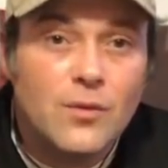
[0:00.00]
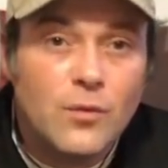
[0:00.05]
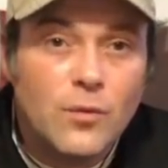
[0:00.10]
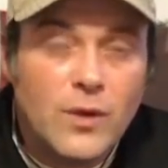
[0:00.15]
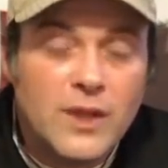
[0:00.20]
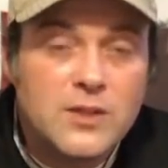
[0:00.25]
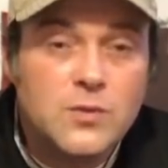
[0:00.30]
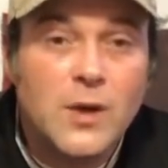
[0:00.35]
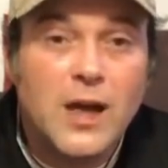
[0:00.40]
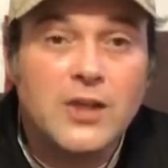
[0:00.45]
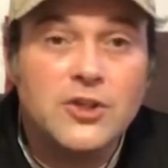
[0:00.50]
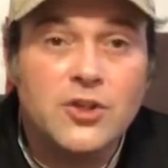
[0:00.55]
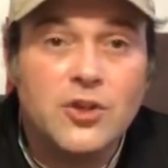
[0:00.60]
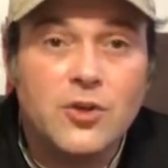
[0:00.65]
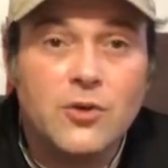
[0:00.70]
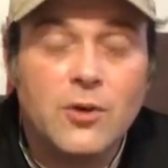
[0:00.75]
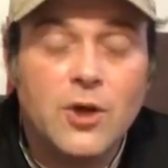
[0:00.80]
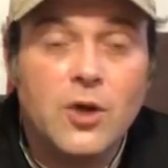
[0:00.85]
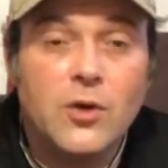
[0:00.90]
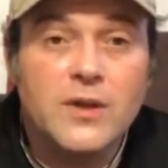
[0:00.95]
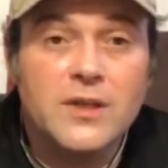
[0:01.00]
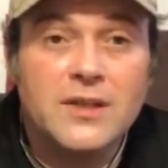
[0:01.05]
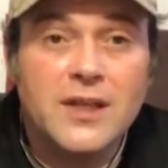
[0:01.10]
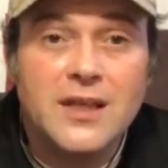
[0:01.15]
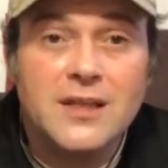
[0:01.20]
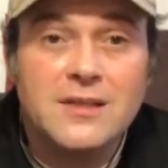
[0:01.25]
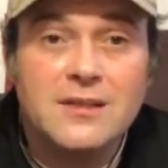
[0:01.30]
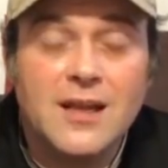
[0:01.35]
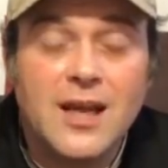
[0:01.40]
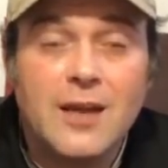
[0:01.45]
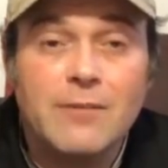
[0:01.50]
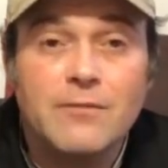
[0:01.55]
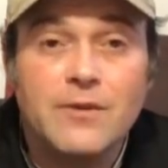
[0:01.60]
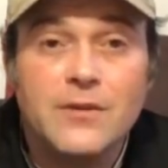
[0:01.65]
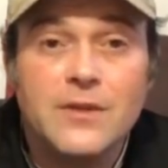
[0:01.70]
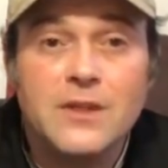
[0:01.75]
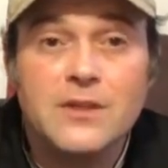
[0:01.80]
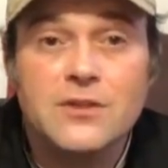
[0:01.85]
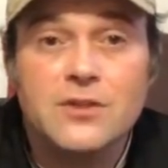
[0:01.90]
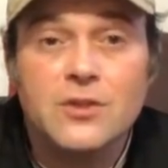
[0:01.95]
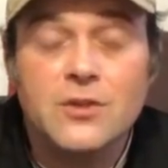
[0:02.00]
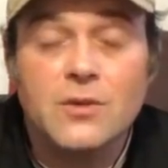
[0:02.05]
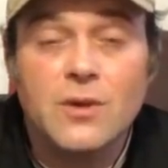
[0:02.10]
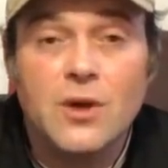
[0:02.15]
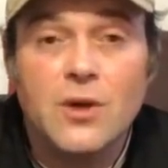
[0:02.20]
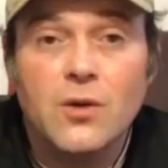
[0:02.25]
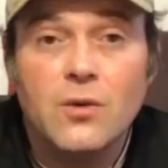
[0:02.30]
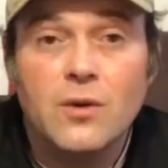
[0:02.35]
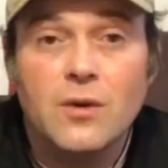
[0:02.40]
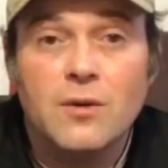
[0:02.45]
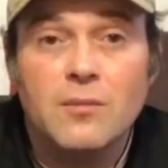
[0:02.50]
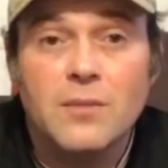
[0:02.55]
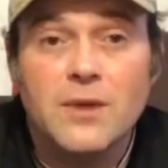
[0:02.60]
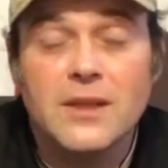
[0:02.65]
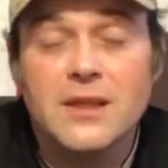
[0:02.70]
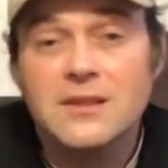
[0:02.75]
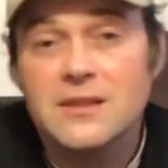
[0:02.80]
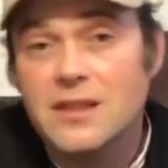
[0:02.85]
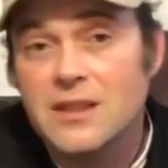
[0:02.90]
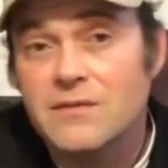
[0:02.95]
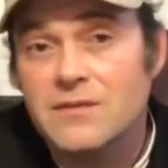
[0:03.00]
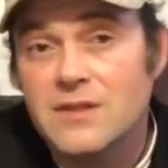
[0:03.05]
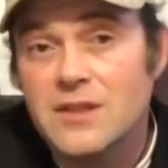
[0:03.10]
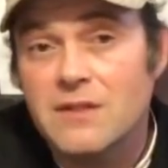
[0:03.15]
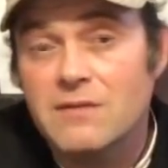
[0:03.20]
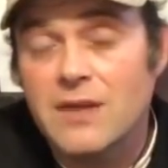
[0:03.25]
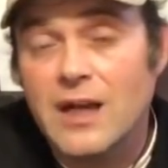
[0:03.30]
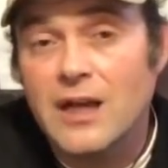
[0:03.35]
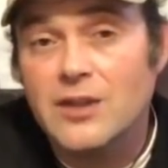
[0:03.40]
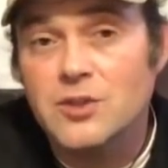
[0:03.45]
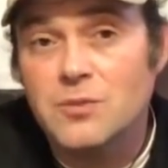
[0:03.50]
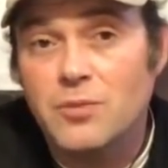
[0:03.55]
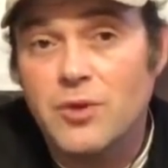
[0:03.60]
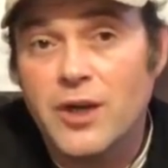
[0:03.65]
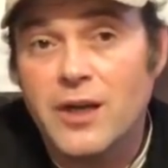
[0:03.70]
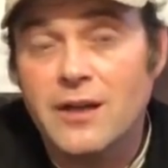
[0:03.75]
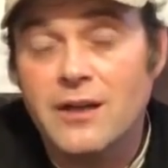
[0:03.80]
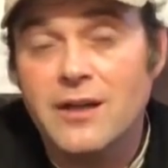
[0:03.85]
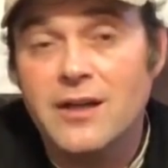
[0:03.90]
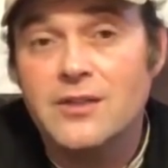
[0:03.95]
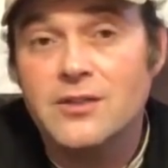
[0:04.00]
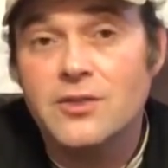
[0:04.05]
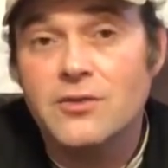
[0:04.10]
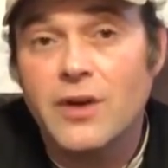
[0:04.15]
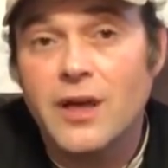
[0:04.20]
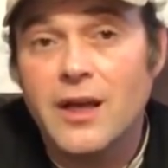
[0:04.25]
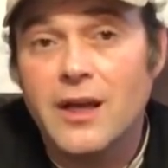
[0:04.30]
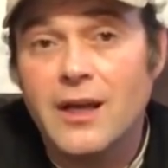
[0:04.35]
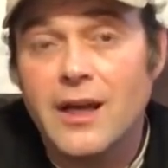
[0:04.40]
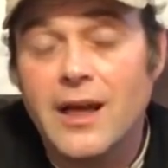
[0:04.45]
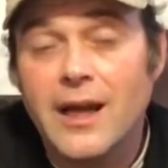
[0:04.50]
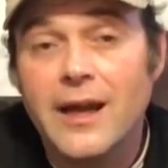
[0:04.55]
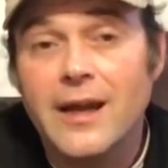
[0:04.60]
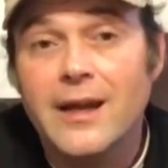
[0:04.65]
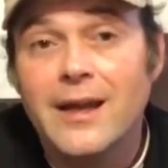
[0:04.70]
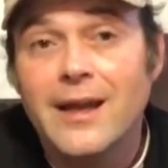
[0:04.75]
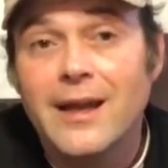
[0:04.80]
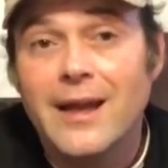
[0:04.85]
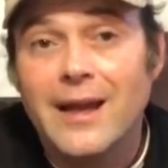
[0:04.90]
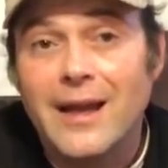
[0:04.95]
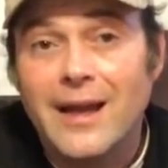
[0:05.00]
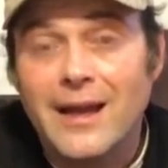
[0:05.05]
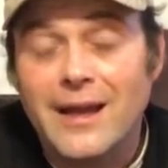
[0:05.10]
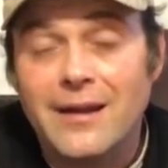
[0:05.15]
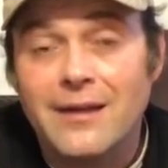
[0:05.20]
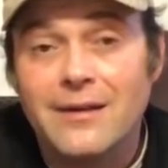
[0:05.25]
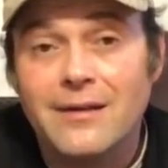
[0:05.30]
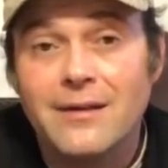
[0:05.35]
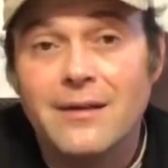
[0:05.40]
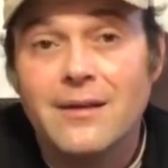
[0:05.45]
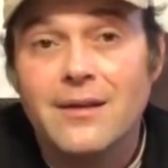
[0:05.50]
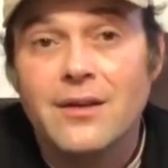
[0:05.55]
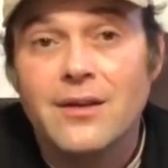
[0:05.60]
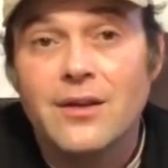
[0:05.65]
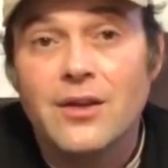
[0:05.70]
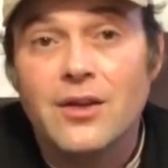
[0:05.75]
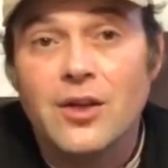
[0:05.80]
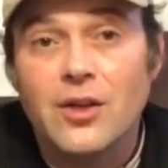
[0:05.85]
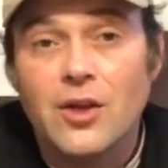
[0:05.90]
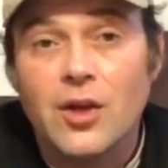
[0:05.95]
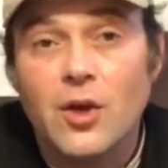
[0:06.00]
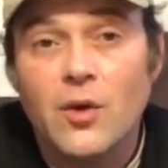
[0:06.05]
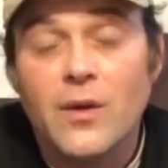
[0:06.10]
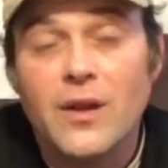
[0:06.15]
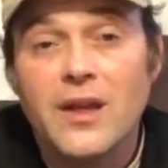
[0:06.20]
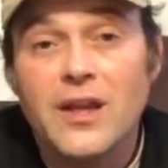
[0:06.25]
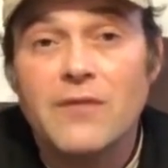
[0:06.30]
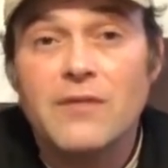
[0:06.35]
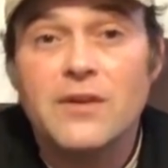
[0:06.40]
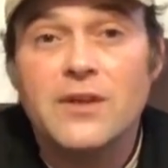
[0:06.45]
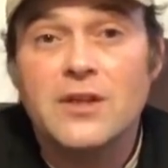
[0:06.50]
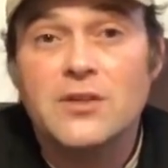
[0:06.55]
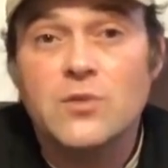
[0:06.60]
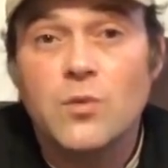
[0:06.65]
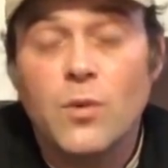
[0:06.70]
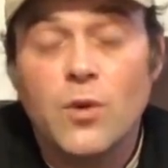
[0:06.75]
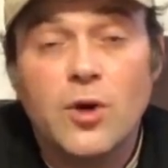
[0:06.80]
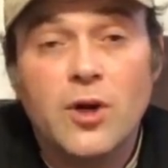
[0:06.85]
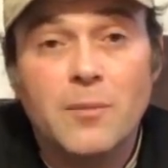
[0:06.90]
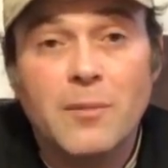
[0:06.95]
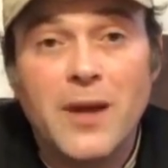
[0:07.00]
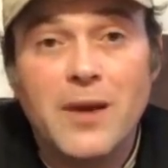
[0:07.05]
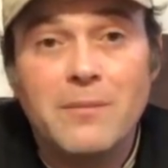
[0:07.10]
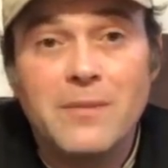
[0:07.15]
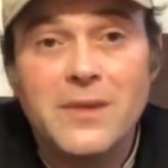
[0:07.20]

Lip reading: let's watch it grow. It takes time for things to grow, but let's give Steve Dodge a break. He's a great guy, and, you know, if it doesn't work by